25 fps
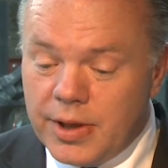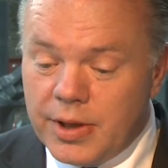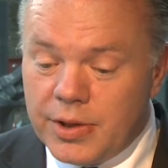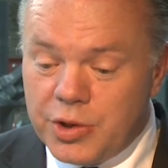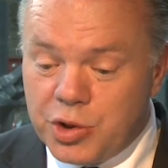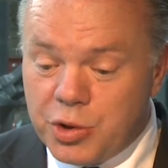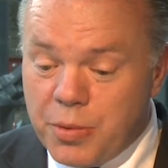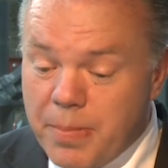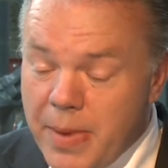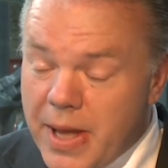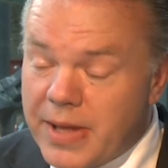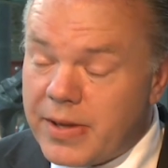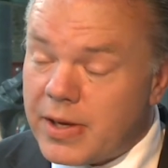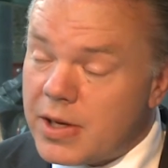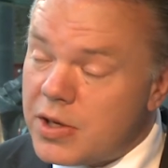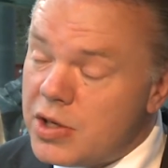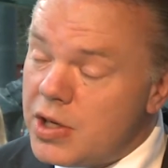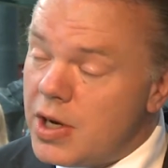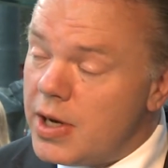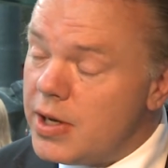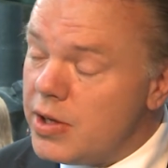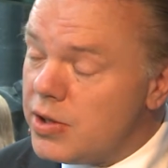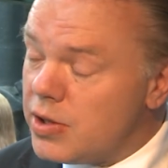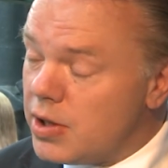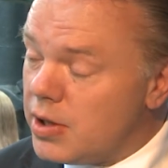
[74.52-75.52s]
dramatic
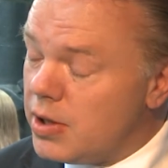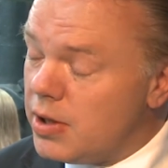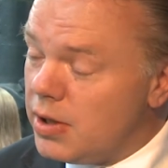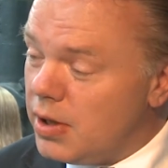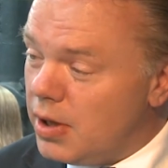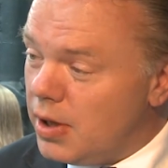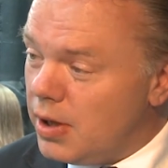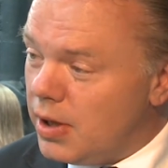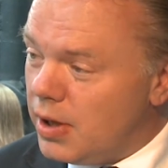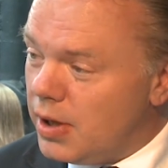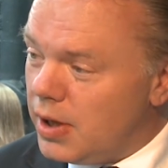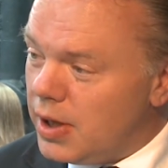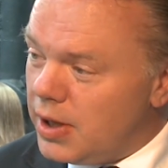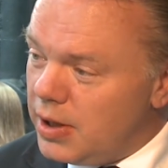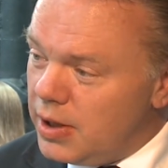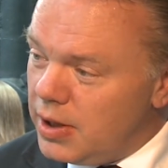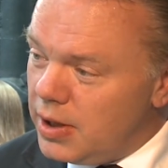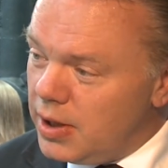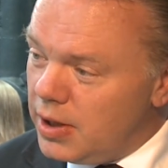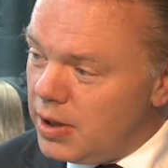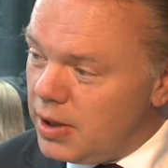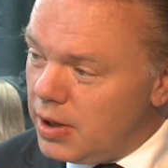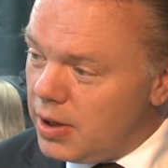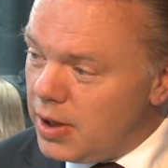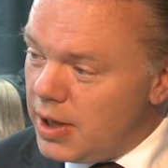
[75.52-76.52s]
change in
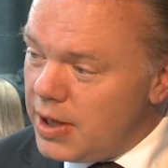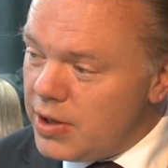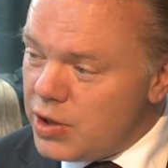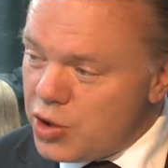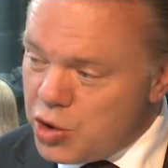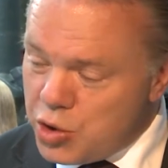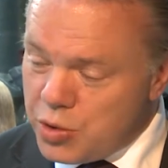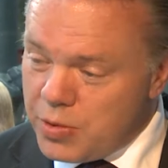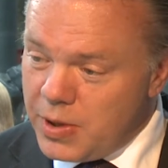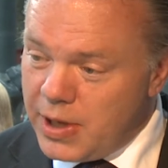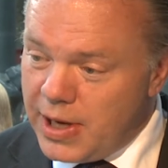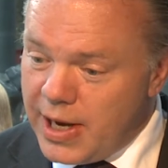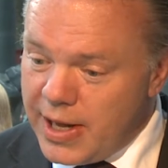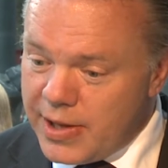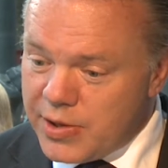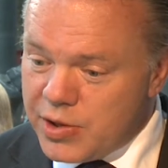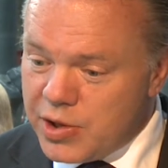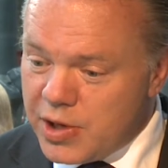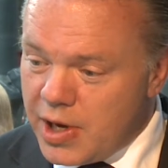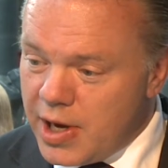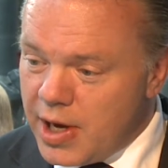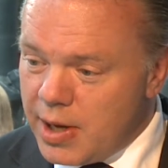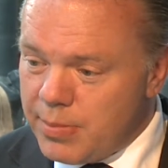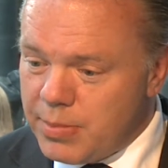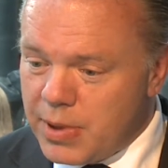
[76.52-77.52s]
the industry
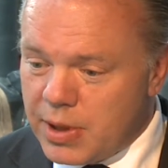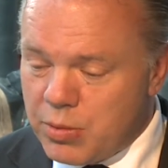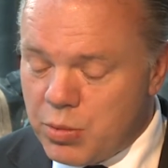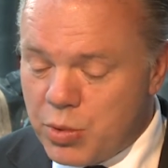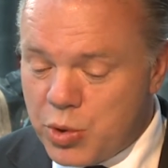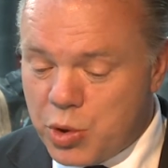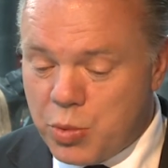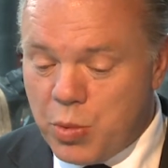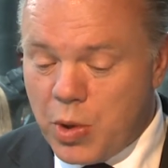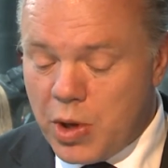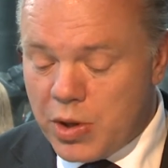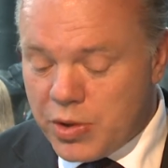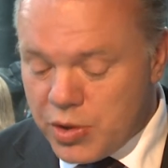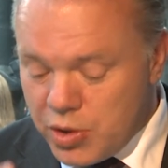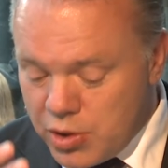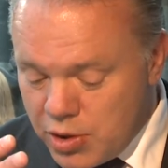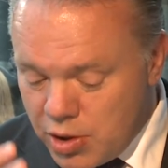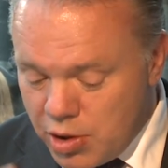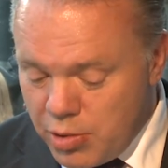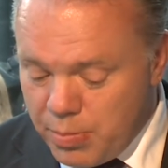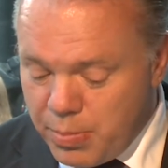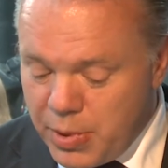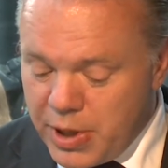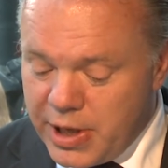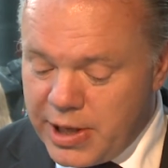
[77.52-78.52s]
landscape that was once
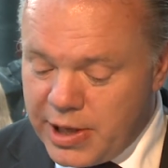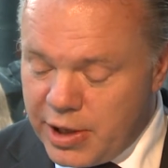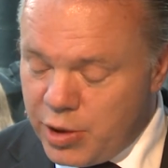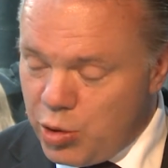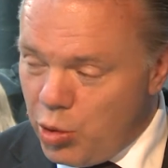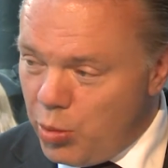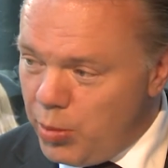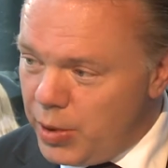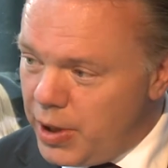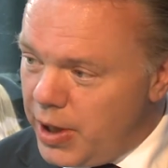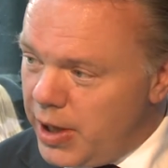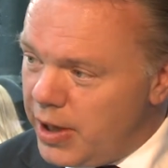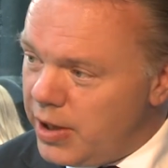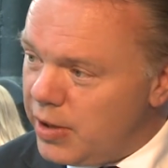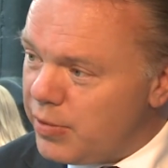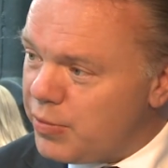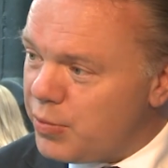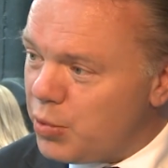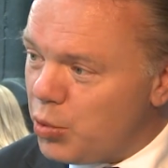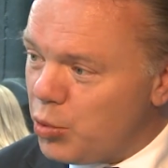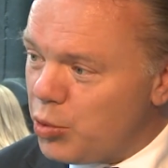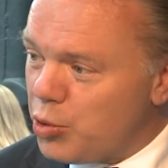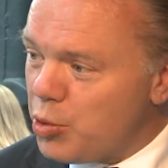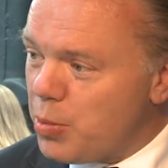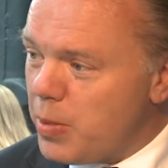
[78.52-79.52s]
completely dominated
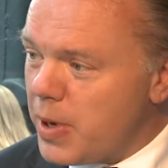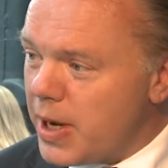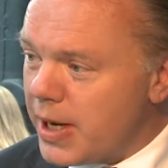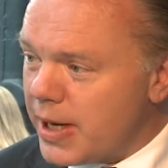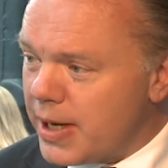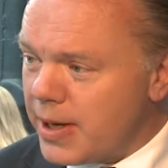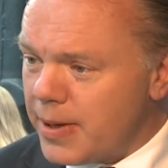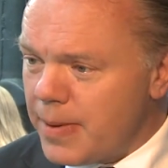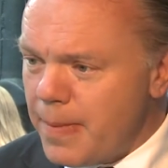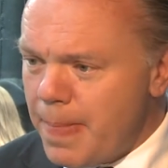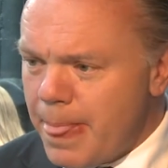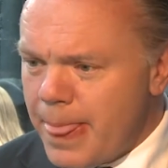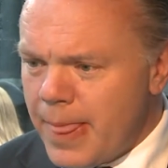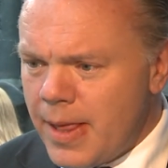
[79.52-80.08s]
front to back.